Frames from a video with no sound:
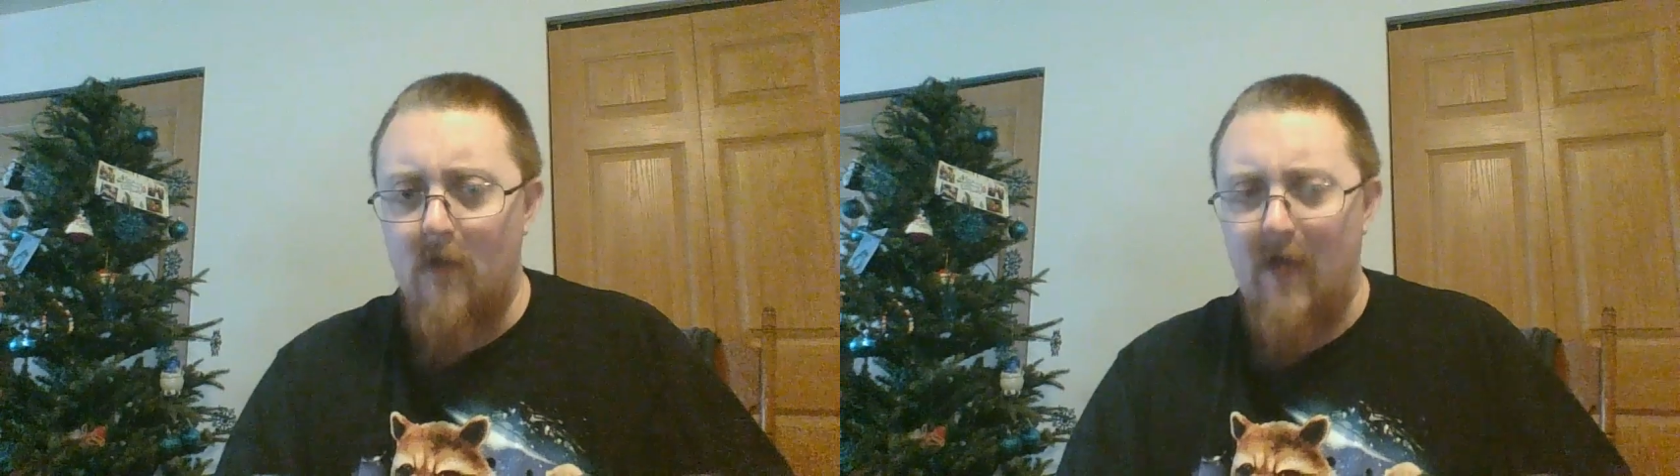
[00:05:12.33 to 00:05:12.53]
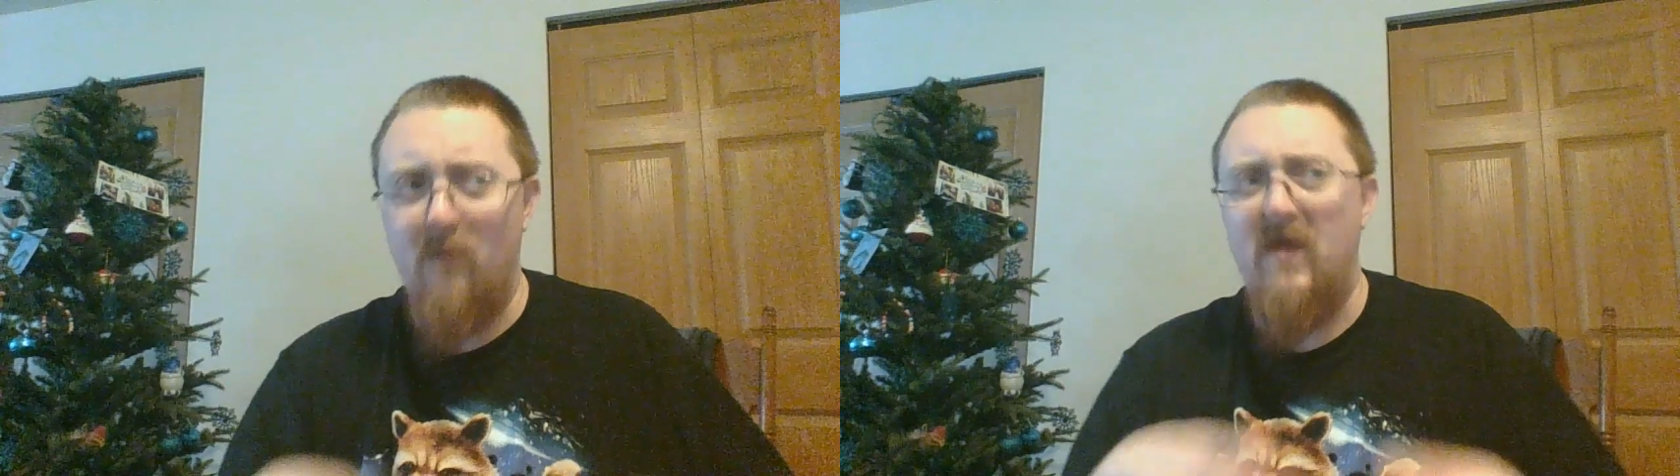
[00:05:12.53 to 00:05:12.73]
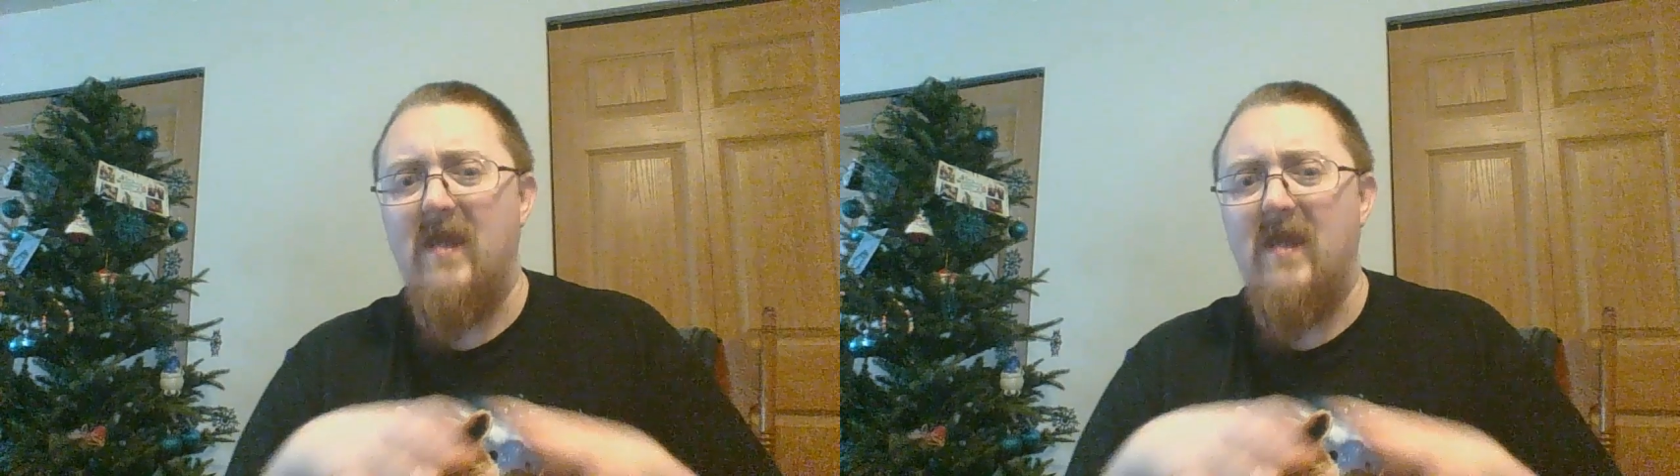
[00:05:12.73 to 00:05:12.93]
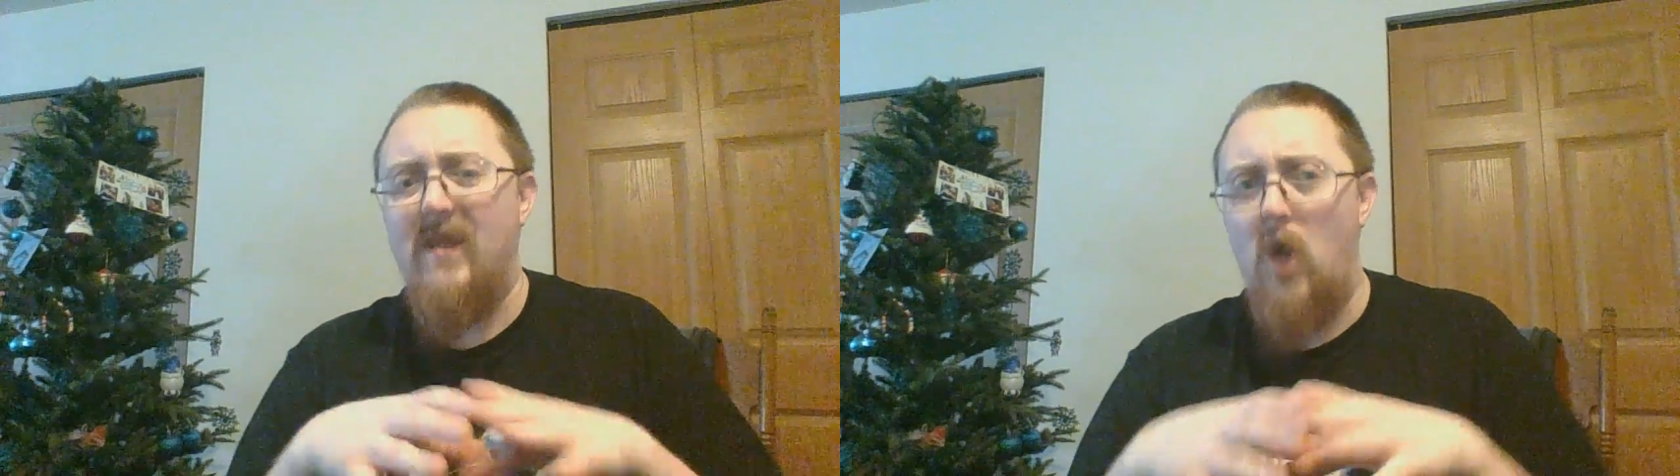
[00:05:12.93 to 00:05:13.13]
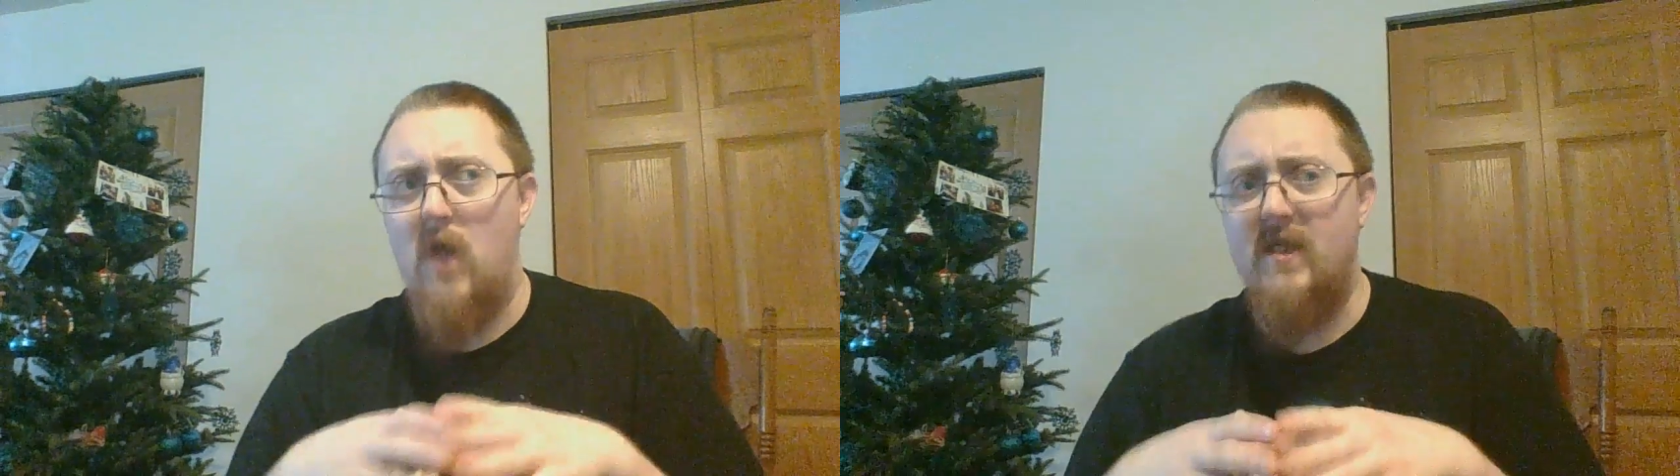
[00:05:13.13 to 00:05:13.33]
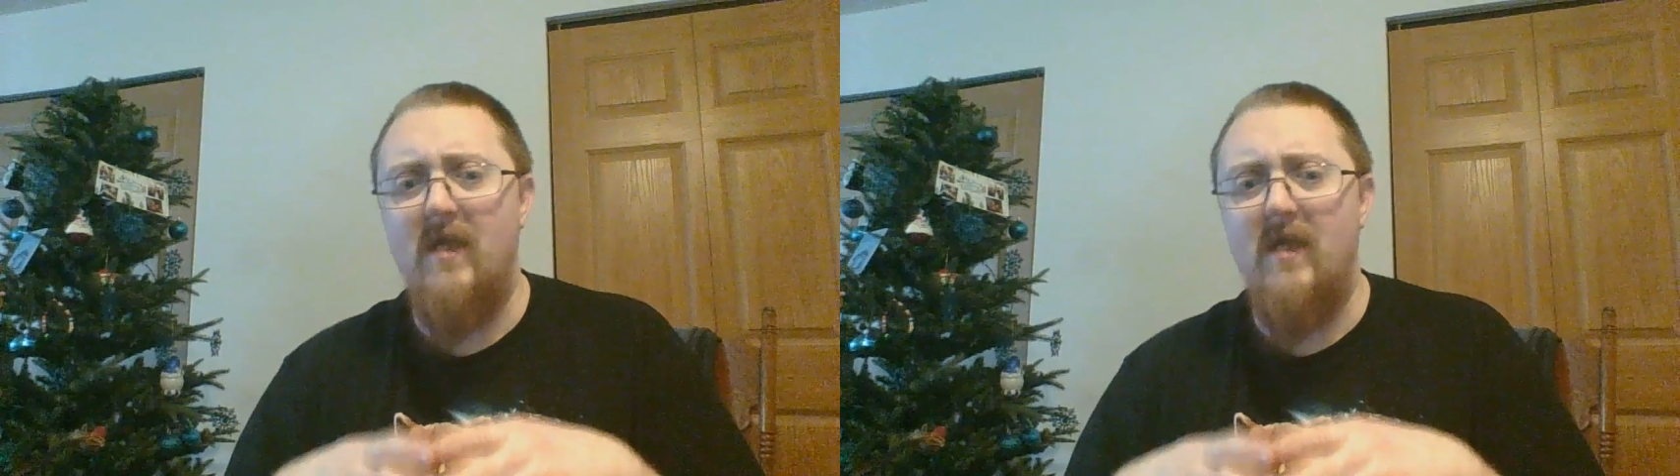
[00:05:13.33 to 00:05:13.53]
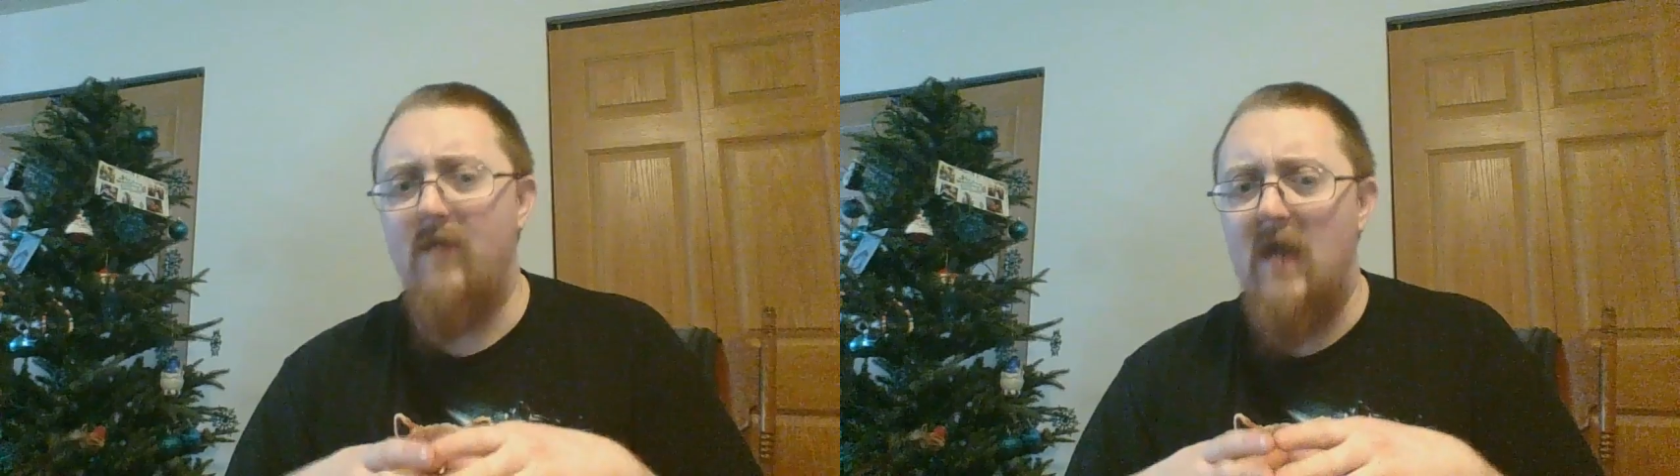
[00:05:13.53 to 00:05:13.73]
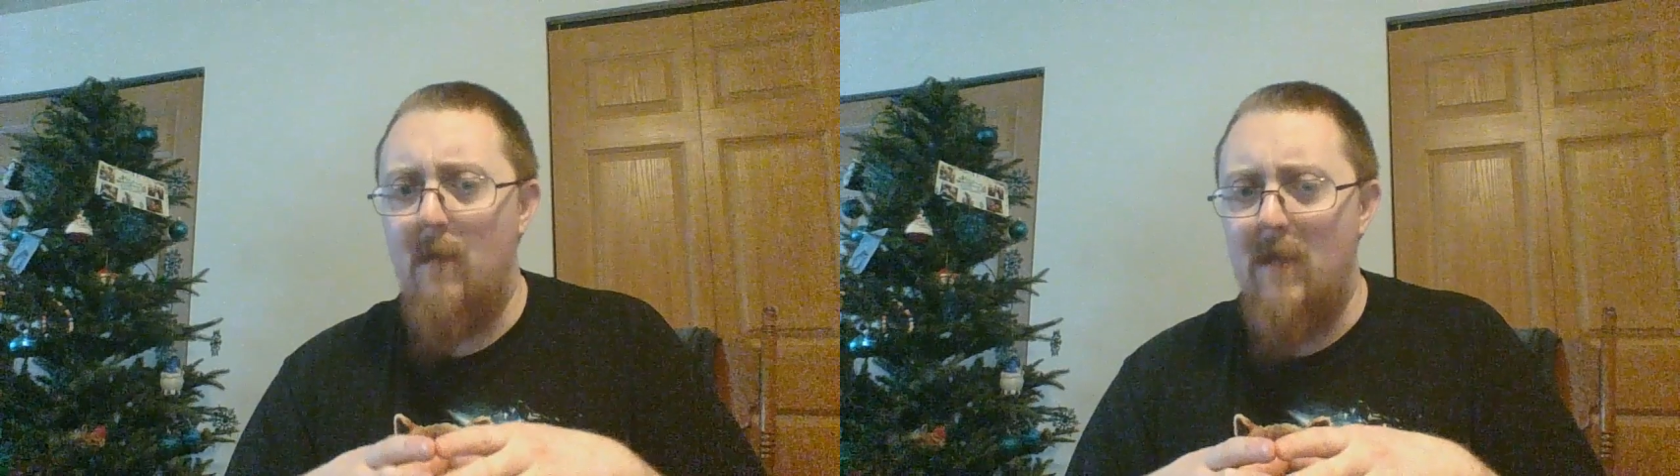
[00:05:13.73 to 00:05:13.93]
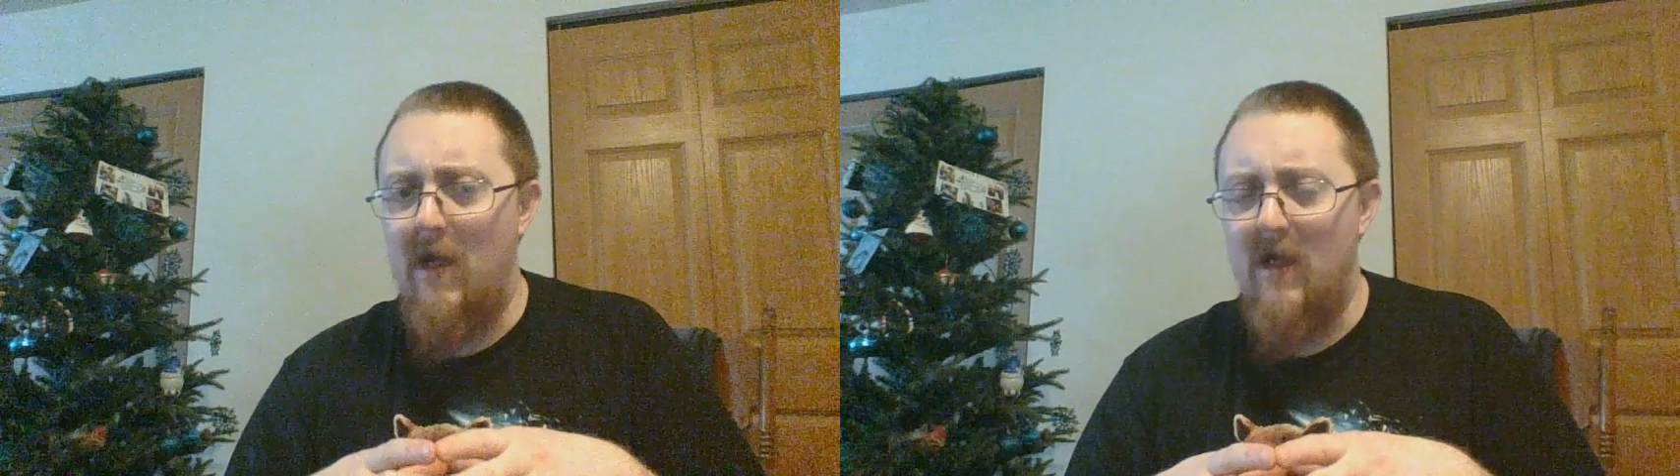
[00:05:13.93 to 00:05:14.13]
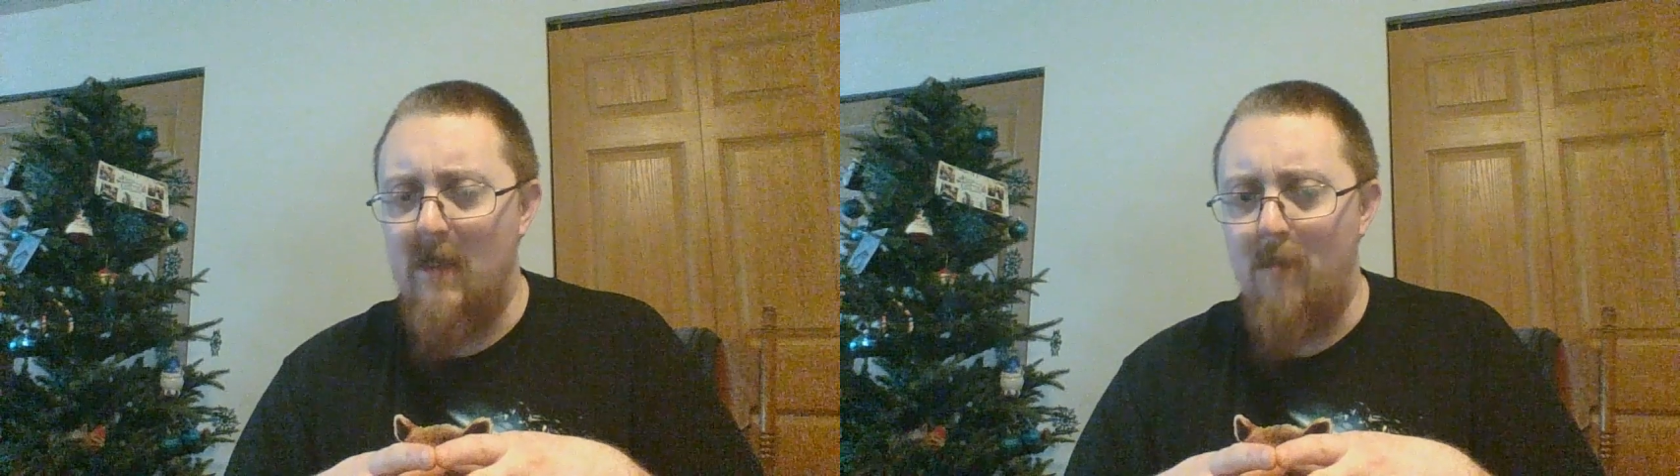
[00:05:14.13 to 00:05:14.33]
I don't think NOS had even came
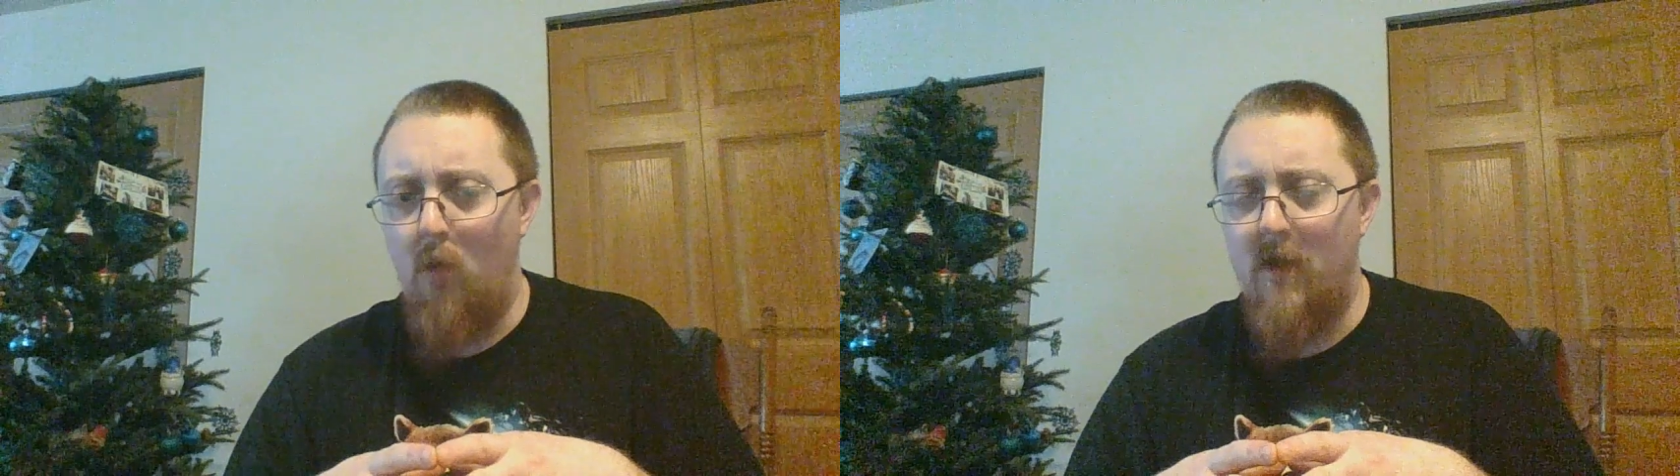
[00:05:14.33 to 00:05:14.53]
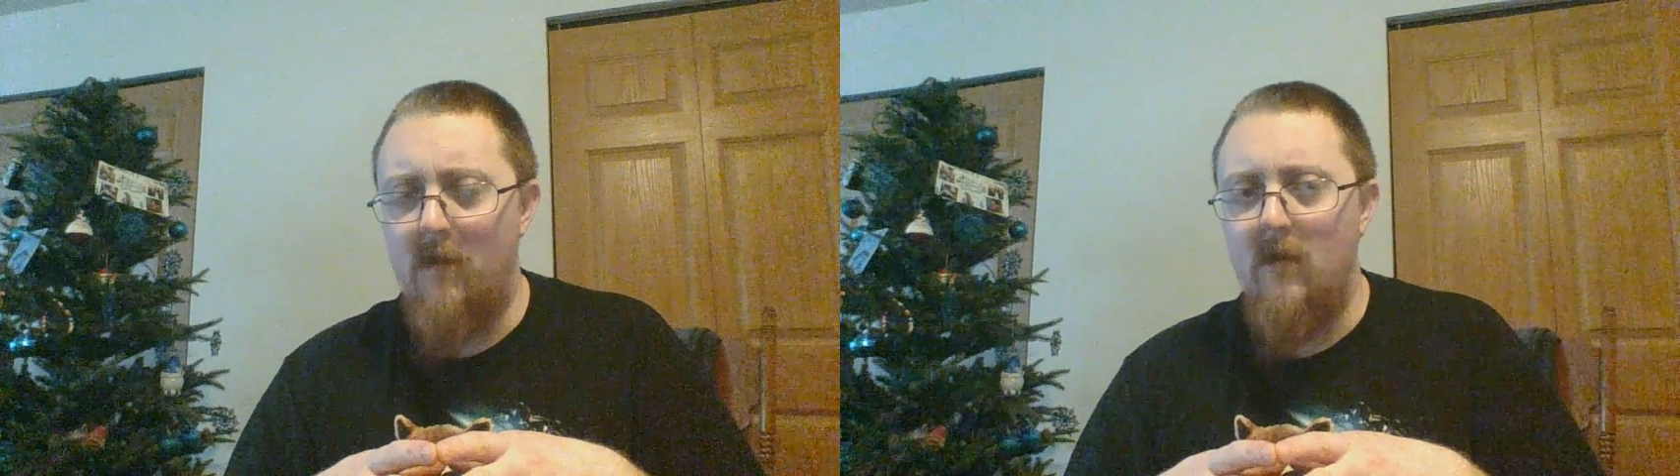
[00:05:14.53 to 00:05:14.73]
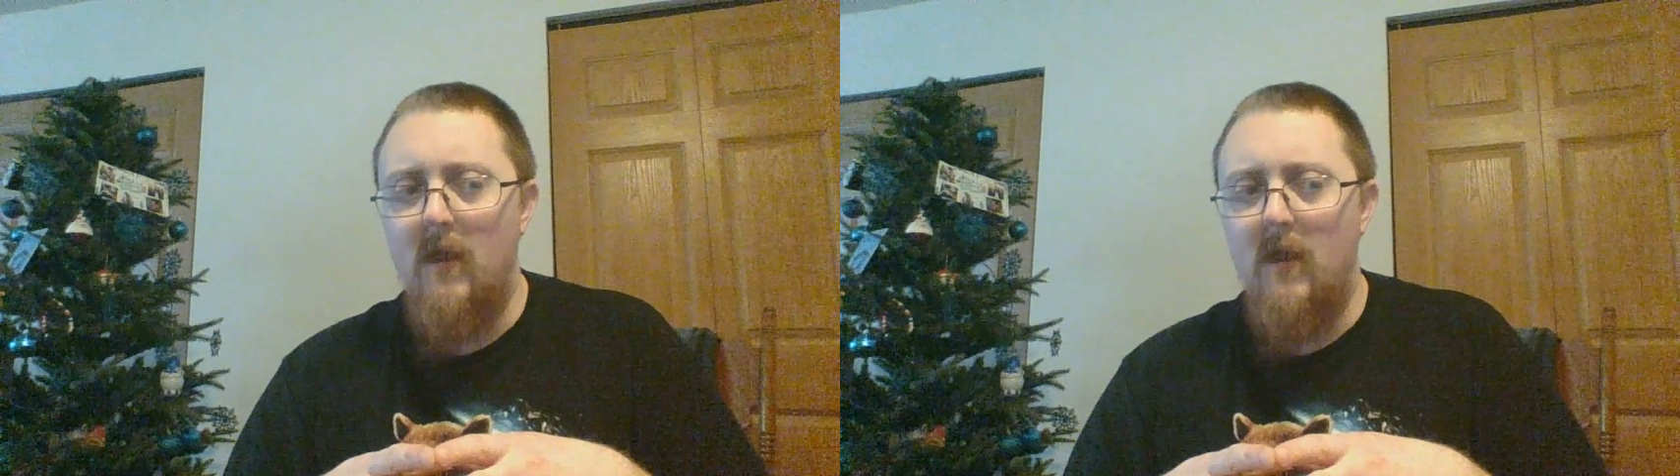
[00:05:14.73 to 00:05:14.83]
out at that point.